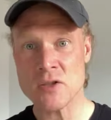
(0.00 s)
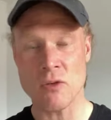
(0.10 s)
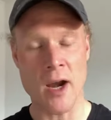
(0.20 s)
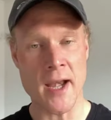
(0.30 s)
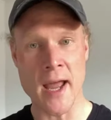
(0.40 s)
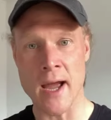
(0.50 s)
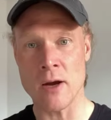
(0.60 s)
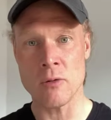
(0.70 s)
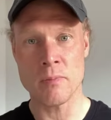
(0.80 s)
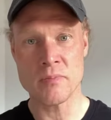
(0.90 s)
right
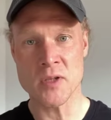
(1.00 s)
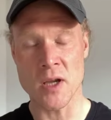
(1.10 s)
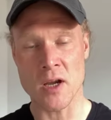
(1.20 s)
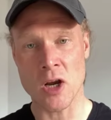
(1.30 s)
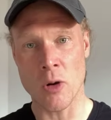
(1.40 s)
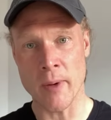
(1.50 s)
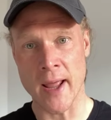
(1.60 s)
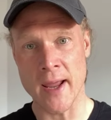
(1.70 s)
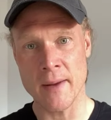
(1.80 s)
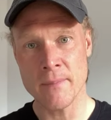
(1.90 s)
now to
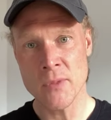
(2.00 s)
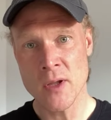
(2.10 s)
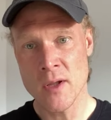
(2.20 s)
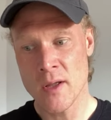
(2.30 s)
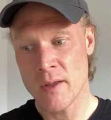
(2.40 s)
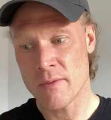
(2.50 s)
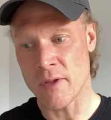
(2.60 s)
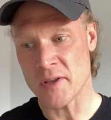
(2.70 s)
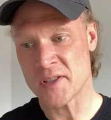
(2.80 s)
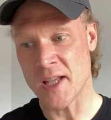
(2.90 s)
accommodate the
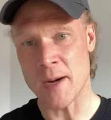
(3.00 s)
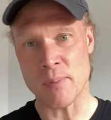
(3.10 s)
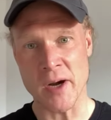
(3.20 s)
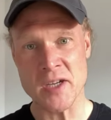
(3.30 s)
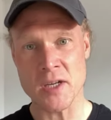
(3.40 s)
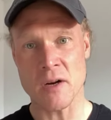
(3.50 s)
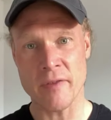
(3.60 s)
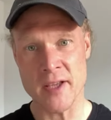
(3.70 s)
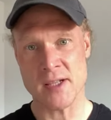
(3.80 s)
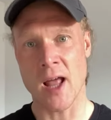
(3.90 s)
celebration of
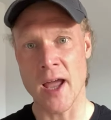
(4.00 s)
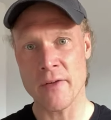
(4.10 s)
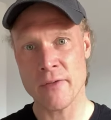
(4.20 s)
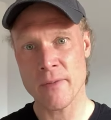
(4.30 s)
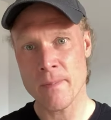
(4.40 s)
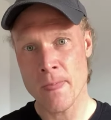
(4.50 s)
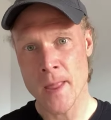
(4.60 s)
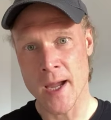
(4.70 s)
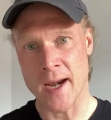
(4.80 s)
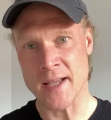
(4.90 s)
his life.
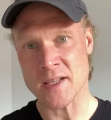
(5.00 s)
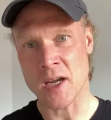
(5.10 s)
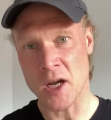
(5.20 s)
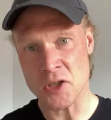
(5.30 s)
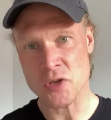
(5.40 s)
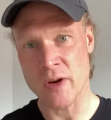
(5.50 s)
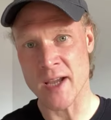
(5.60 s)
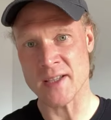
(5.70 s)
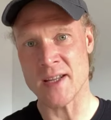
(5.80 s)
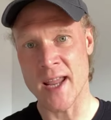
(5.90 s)
And as a country,
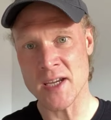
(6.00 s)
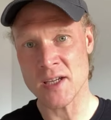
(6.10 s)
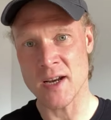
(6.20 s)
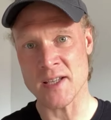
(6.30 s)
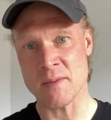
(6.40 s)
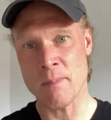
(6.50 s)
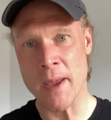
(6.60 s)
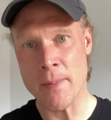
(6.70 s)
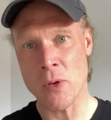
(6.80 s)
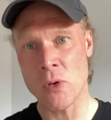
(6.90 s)
as a nation, as a
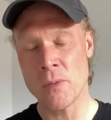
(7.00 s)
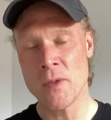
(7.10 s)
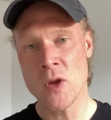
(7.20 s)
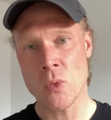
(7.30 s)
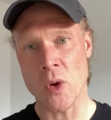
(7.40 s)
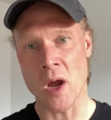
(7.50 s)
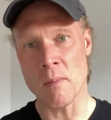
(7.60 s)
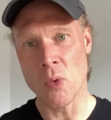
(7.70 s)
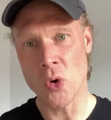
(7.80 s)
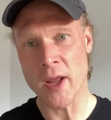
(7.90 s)
people, we are
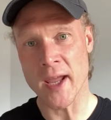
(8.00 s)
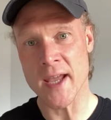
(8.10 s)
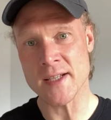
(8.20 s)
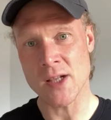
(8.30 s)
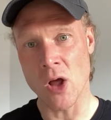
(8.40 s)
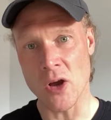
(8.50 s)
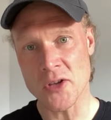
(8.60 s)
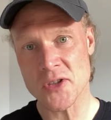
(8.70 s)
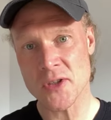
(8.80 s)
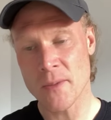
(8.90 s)
mourning his
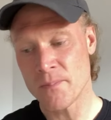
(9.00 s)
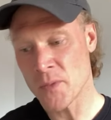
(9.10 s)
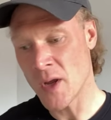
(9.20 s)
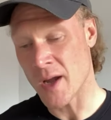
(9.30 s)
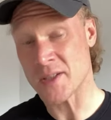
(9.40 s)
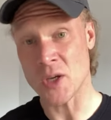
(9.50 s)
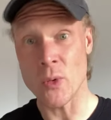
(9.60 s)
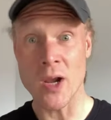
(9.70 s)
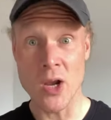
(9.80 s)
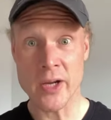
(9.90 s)
loss. And so we're
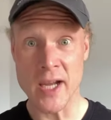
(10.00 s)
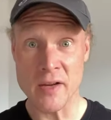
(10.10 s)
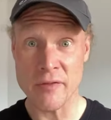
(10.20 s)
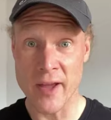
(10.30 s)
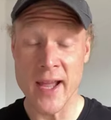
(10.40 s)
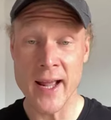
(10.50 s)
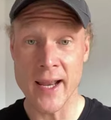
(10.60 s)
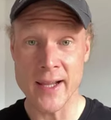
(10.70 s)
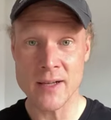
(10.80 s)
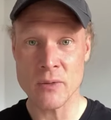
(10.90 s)
looking for
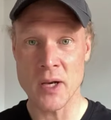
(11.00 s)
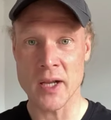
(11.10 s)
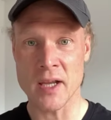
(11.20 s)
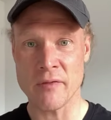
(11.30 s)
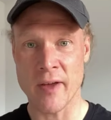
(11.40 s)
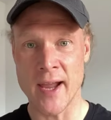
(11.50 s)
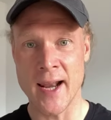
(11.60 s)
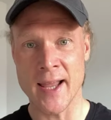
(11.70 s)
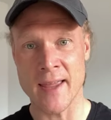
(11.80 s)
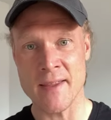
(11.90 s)
healing. We're looking for
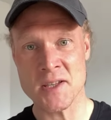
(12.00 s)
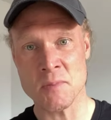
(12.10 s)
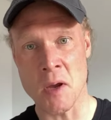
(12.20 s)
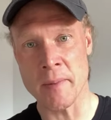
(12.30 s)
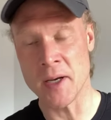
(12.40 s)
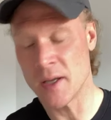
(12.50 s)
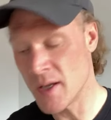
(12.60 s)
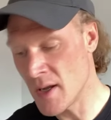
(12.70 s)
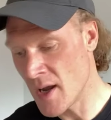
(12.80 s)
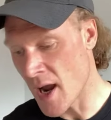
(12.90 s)
healing in this moment.
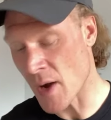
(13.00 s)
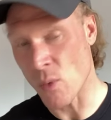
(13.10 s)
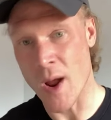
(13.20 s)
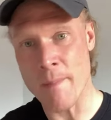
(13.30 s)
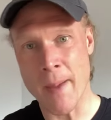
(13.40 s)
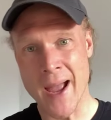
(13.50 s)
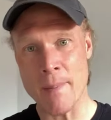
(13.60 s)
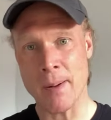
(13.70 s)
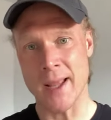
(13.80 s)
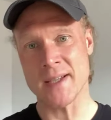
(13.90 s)
And where better
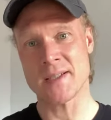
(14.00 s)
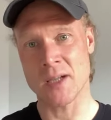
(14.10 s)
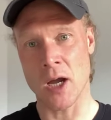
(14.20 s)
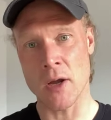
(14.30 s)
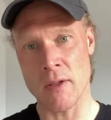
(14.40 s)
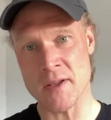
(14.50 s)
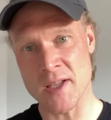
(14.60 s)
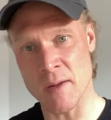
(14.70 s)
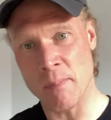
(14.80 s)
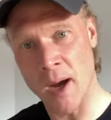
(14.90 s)
place to go than to
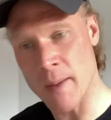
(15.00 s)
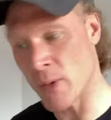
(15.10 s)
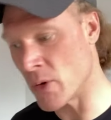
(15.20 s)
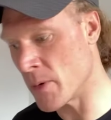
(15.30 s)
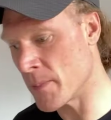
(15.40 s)
the Bible